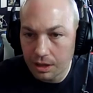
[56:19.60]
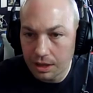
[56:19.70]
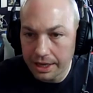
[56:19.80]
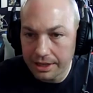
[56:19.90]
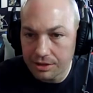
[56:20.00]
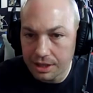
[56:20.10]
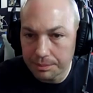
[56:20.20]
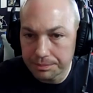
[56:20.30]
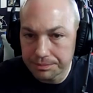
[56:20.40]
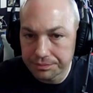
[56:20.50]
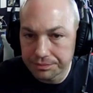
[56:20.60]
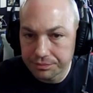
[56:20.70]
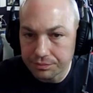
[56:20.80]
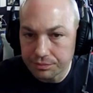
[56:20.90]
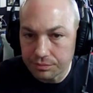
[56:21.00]
Line those up.
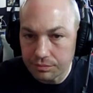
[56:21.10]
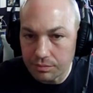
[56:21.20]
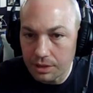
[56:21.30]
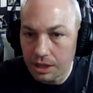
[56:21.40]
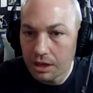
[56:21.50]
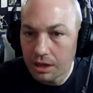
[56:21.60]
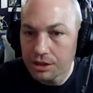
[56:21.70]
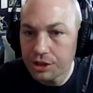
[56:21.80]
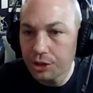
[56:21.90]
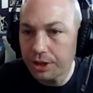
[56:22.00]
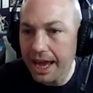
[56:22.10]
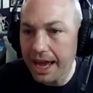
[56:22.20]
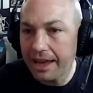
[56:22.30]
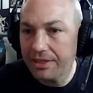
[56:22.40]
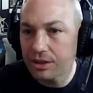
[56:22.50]
So you can
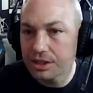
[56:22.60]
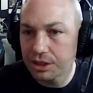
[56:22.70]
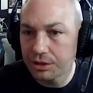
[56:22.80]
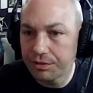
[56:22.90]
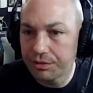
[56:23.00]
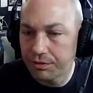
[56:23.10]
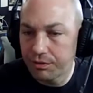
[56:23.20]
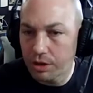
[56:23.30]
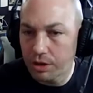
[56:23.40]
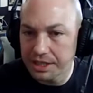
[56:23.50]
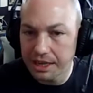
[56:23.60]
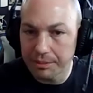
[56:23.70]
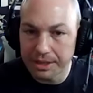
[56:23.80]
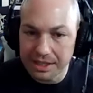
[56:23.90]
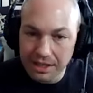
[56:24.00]
add those little 4 segments, and